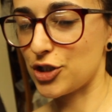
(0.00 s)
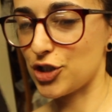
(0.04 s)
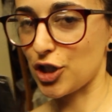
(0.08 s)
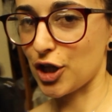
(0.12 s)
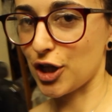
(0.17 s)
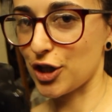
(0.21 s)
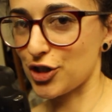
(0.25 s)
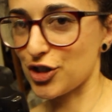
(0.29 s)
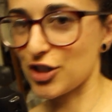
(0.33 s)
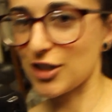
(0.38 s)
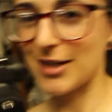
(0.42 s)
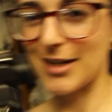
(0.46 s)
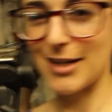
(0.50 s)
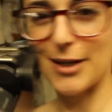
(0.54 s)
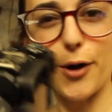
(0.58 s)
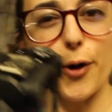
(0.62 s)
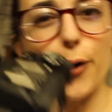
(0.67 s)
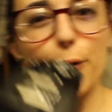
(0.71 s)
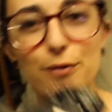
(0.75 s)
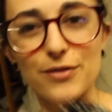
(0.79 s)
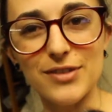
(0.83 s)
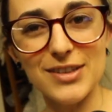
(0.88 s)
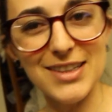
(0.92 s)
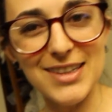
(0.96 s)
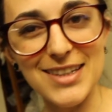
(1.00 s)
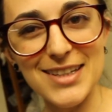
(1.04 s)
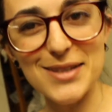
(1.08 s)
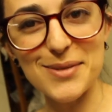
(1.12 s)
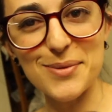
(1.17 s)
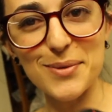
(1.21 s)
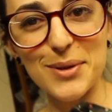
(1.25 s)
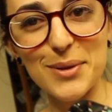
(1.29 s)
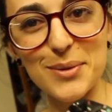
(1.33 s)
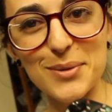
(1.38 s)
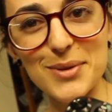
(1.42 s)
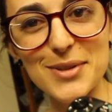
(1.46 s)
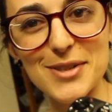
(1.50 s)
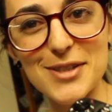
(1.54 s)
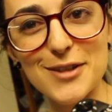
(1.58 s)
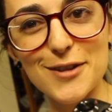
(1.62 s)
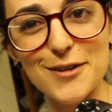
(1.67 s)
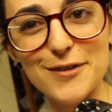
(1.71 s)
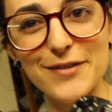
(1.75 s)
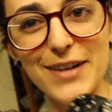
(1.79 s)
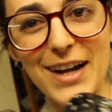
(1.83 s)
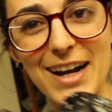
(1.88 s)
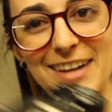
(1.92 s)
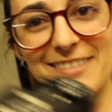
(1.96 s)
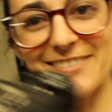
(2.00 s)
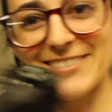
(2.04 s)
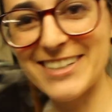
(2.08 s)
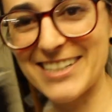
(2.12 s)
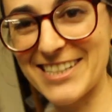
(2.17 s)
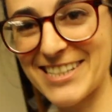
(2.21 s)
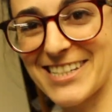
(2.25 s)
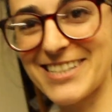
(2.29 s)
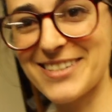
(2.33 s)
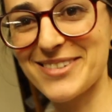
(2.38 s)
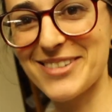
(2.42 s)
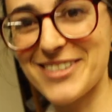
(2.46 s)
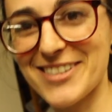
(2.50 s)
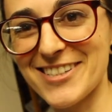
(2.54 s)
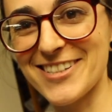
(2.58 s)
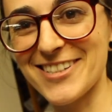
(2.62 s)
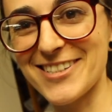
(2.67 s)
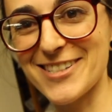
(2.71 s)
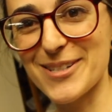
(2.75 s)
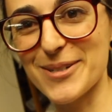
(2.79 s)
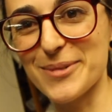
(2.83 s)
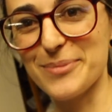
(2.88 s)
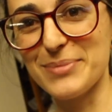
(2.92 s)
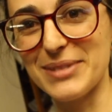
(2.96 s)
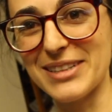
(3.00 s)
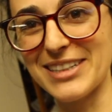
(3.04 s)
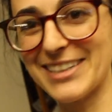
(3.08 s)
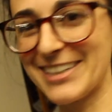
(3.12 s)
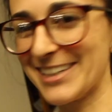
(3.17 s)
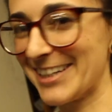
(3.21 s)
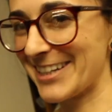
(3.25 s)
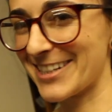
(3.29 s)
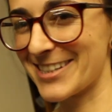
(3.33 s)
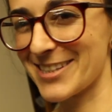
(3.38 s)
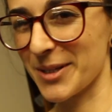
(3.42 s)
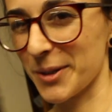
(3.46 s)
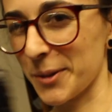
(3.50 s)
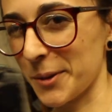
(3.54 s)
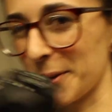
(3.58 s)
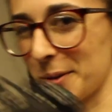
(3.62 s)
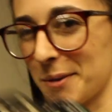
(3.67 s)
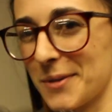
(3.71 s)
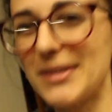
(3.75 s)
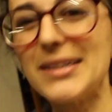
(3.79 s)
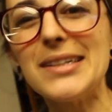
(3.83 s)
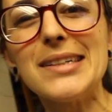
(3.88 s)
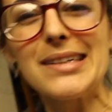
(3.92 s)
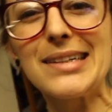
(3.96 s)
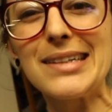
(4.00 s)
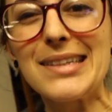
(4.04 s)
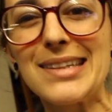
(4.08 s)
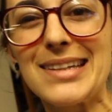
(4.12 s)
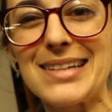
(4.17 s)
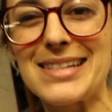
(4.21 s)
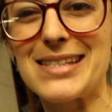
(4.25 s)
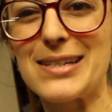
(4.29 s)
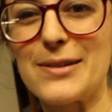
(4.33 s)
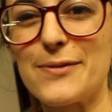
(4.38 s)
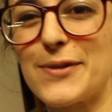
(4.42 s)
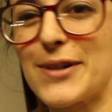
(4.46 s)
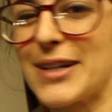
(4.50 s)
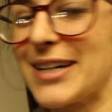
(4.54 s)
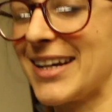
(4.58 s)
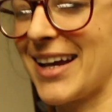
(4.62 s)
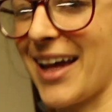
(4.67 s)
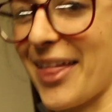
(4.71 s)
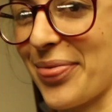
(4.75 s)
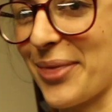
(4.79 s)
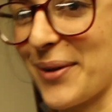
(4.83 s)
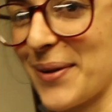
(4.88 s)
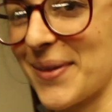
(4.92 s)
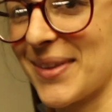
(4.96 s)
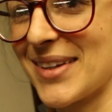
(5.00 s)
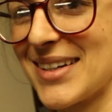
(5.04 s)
charging and hopefully this one will survive because this one's also blinking. So let's see if we can get through